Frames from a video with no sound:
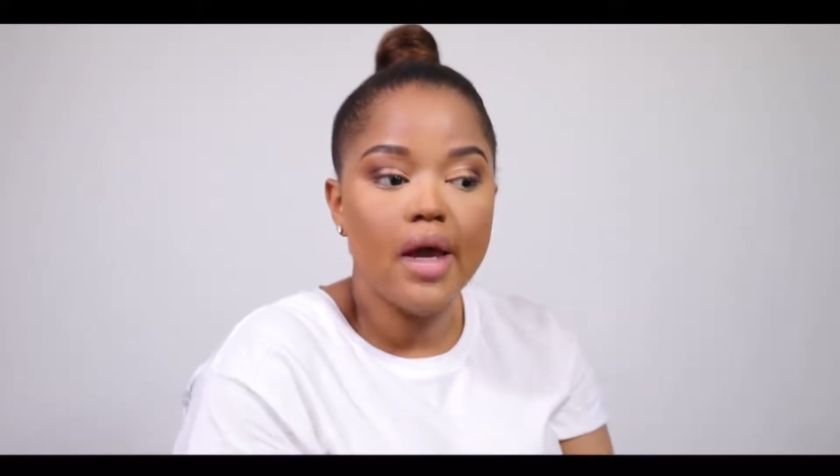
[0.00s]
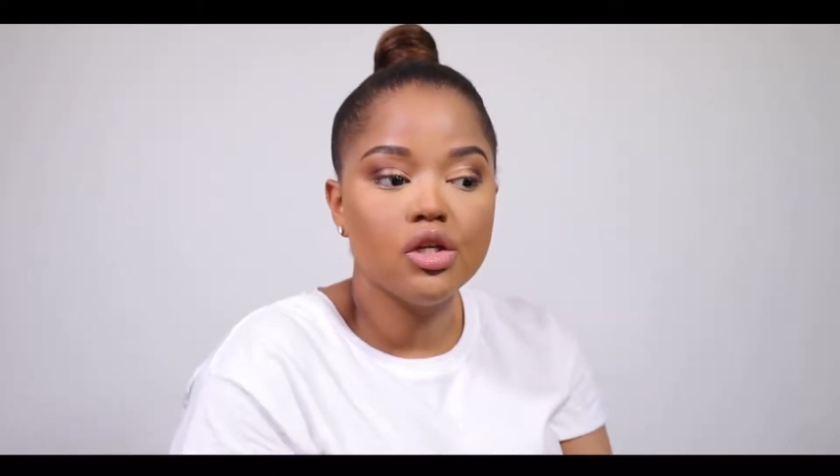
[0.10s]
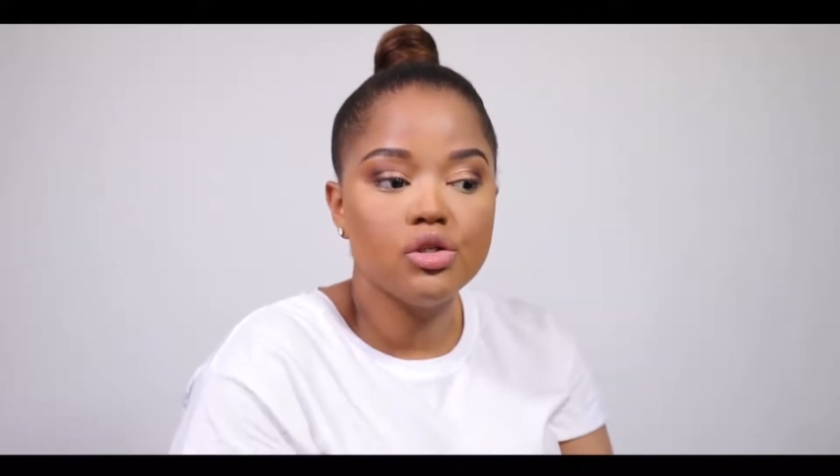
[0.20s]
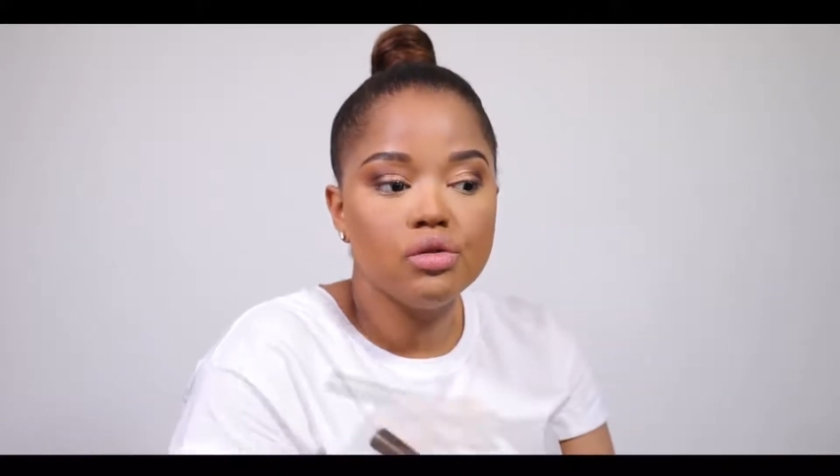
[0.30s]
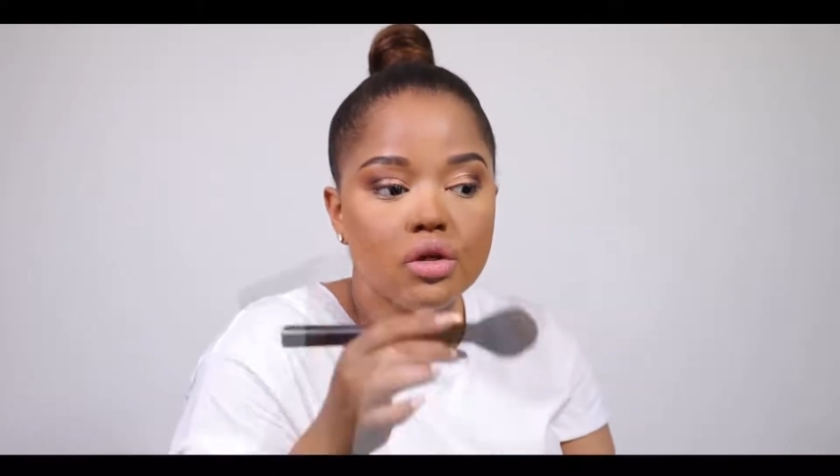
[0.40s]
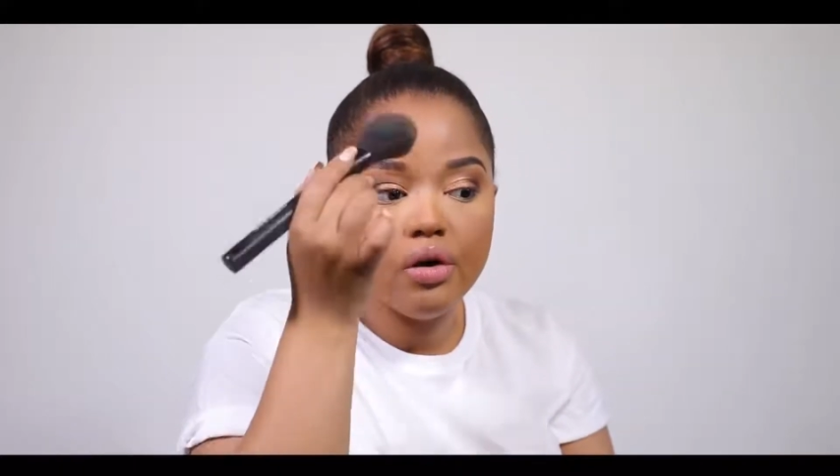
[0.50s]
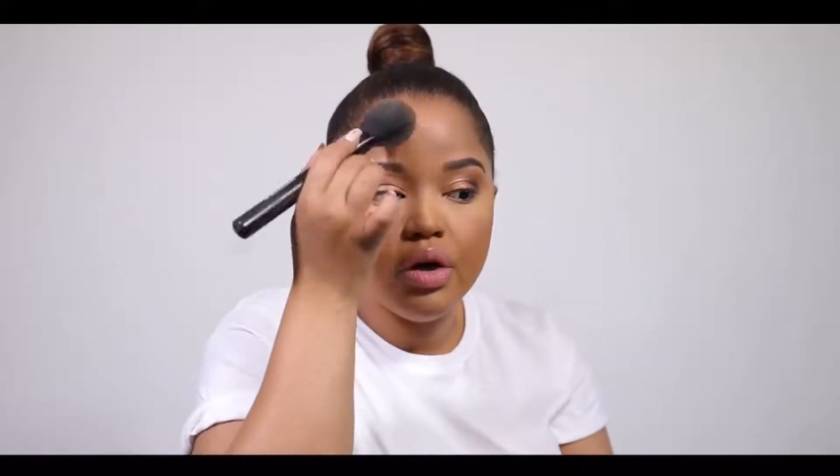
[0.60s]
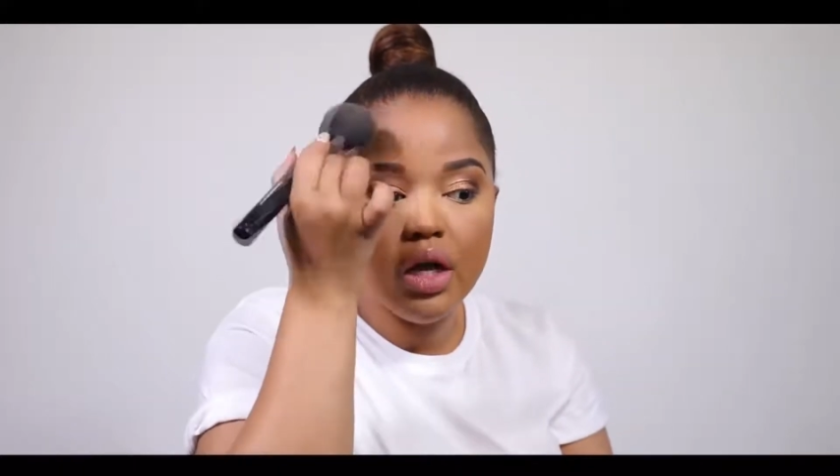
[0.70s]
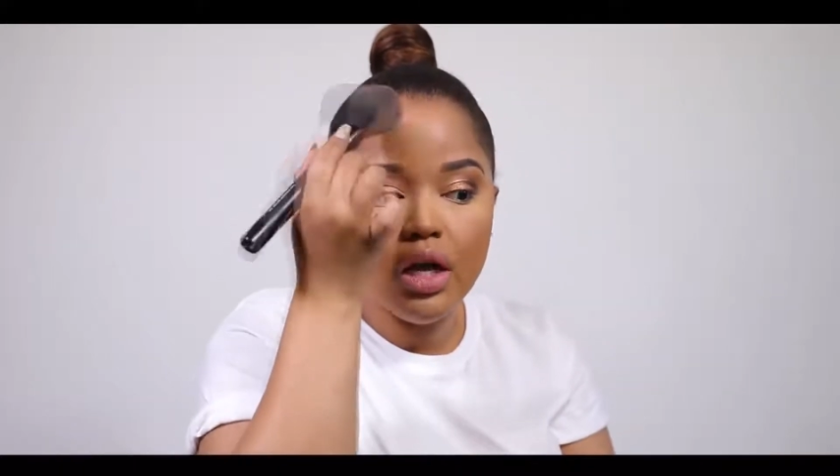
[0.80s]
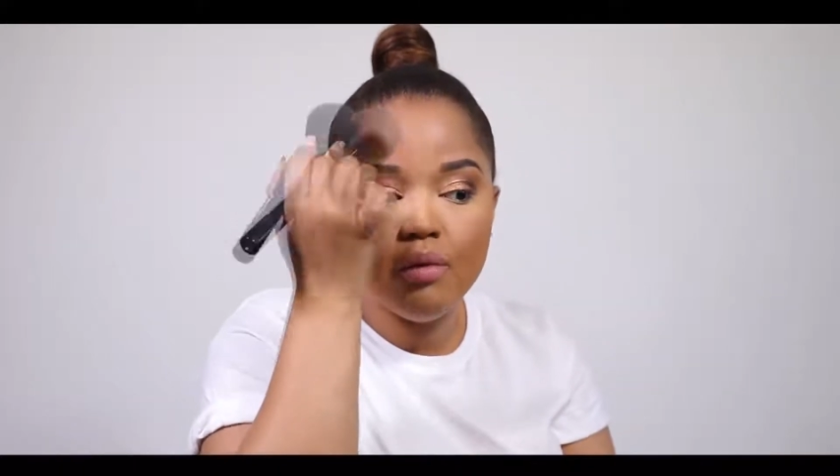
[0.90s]
extra
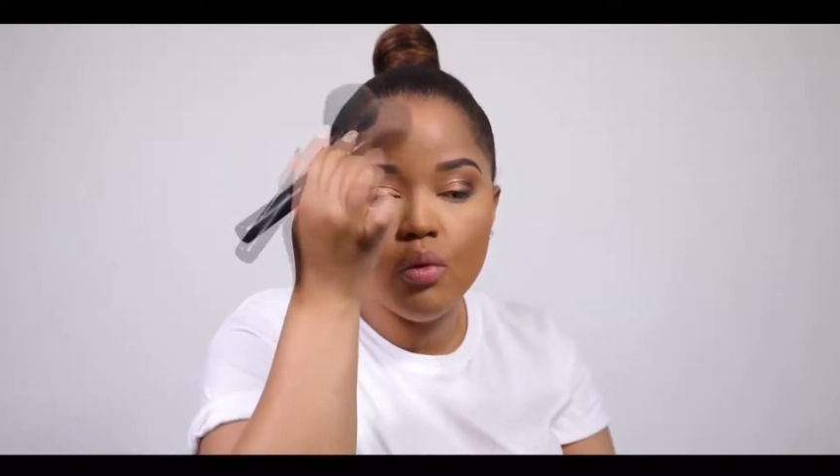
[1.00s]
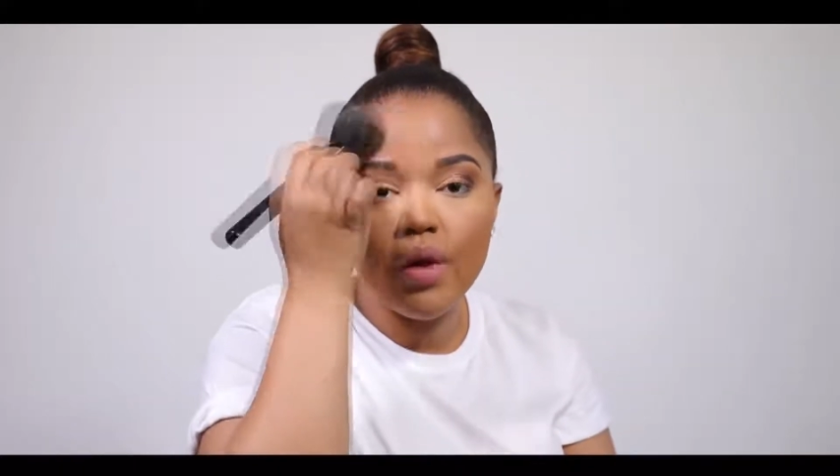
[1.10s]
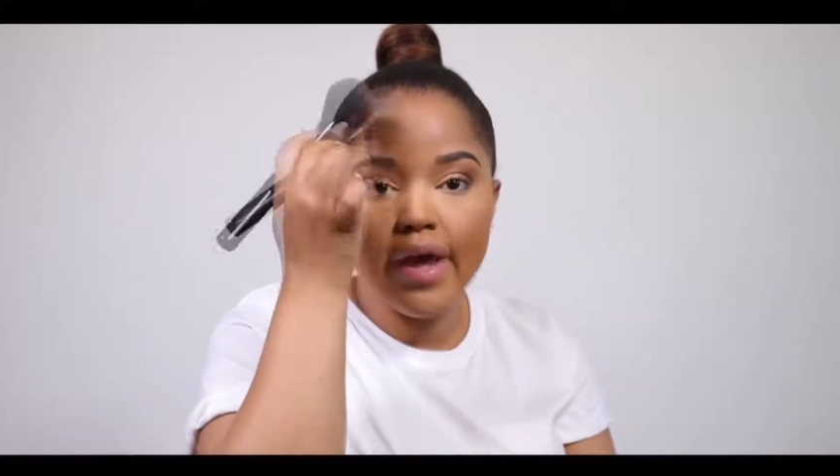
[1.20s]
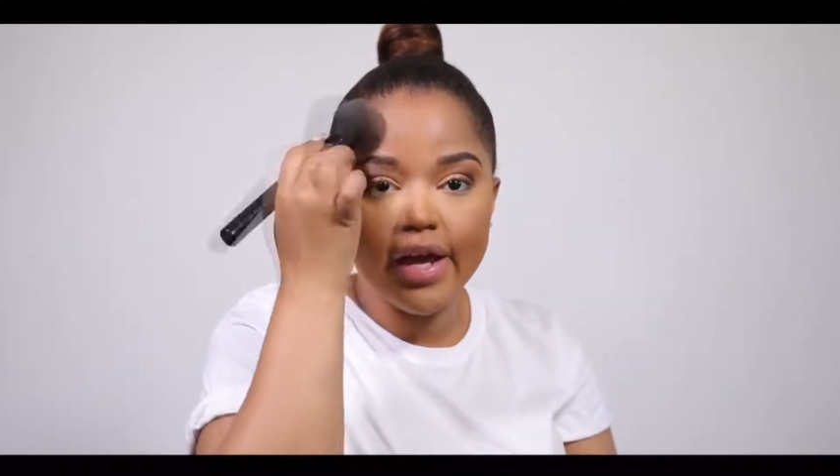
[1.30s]
cream or